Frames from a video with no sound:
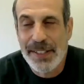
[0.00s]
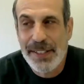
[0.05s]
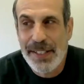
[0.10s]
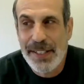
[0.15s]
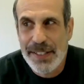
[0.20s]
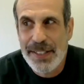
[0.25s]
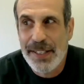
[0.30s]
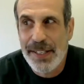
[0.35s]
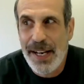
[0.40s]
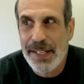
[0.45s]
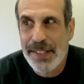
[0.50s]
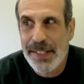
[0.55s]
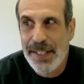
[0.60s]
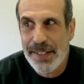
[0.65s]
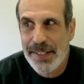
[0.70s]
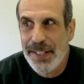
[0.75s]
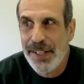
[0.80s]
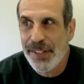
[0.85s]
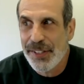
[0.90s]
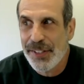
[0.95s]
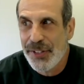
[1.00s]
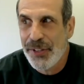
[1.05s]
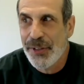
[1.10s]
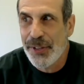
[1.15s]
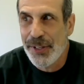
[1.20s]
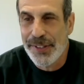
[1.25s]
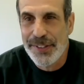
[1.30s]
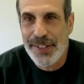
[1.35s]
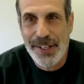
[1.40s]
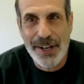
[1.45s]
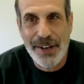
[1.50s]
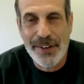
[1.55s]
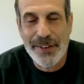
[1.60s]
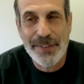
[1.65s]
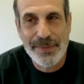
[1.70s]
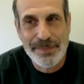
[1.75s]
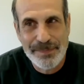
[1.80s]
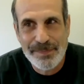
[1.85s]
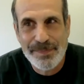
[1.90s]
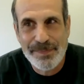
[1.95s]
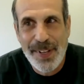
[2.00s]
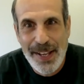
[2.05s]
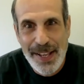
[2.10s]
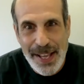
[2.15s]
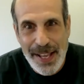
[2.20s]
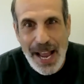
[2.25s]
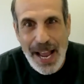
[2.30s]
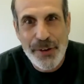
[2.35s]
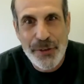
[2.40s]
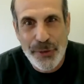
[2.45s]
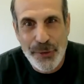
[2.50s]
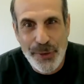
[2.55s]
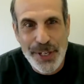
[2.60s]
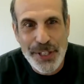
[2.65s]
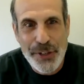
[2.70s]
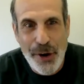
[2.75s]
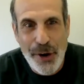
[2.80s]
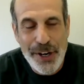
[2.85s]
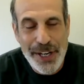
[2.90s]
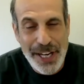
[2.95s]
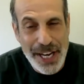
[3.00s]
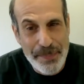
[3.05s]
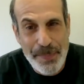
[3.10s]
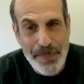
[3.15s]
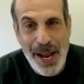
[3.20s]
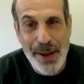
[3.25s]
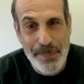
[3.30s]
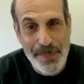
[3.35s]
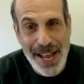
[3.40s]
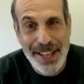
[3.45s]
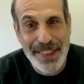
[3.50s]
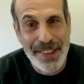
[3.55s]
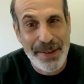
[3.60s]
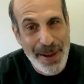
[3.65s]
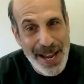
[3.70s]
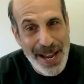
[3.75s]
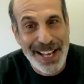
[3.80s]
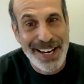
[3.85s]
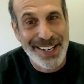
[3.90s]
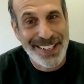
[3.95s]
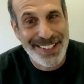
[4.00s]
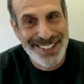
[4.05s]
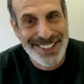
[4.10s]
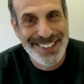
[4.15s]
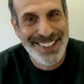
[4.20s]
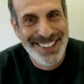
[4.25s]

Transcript: it's nice to see the students, you know, actually talking about mathematics.